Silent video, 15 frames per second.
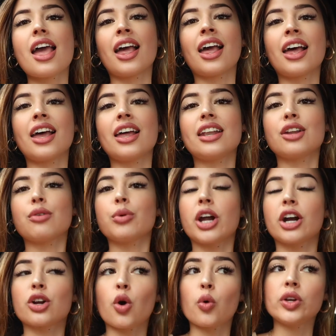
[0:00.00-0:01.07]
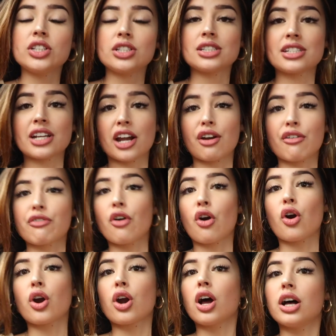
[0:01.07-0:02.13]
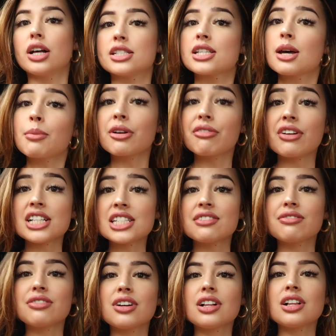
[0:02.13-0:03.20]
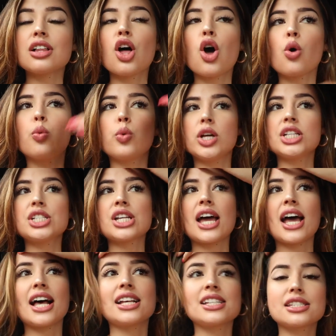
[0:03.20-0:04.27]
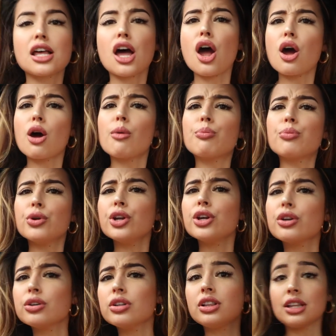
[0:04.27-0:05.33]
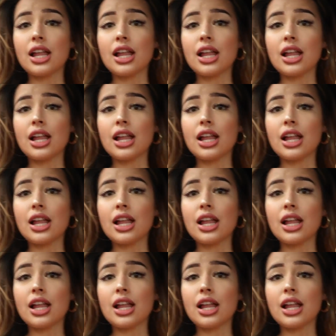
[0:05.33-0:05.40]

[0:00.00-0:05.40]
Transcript: and we are going there for a summer festival which has a pretty good